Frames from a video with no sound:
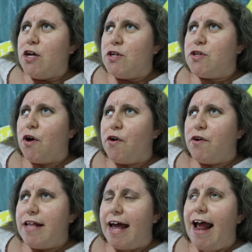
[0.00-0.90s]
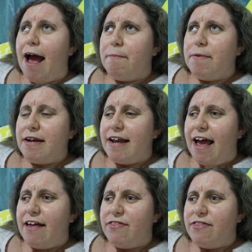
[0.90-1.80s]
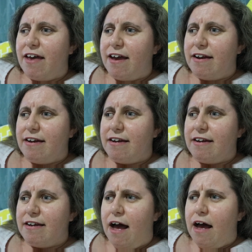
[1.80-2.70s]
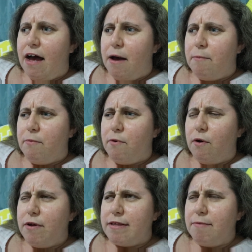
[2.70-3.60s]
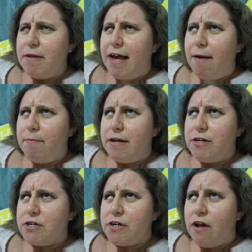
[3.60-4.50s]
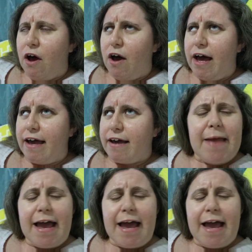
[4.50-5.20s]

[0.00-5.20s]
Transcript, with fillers: So that happened, and then something happened in July.